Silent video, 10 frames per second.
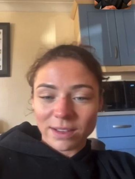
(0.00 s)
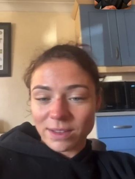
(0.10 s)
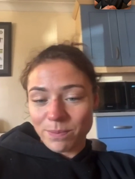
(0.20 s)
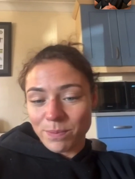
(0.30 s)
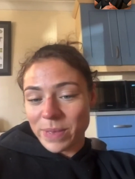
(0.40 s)

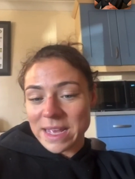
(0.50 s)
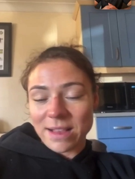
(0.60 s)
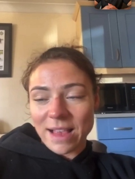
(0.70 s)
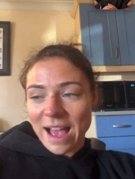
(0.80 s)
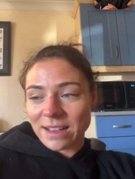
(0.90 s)
it's
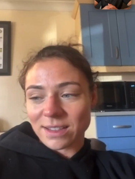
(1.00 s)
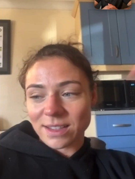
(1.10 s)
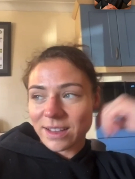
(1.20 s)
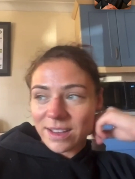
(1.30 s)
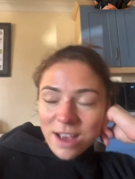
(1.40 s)
B
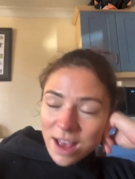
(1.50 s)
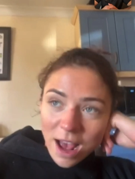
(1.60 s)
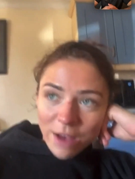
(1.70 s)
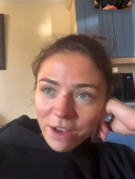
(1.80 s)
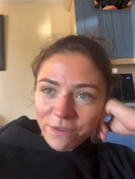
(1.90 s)
class.
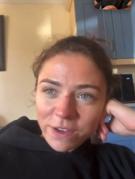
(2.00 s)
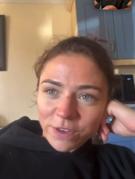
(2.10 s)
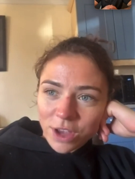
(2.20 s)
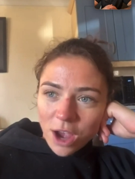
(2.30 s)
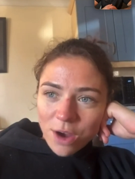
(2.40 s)
I
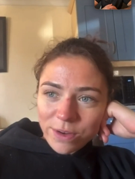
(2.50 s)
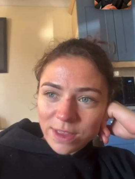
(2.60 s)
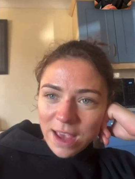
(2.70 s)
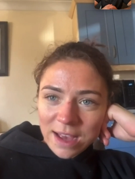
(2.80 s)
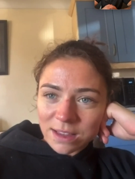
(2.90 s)
think for
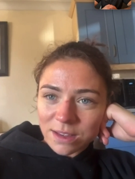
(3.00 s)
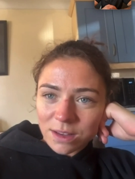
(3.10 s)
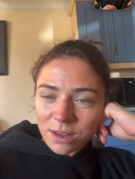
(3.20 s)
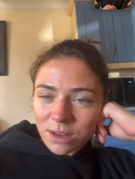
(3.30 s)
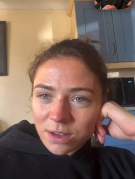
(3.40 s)
girl I'd had
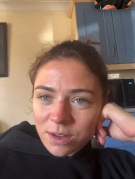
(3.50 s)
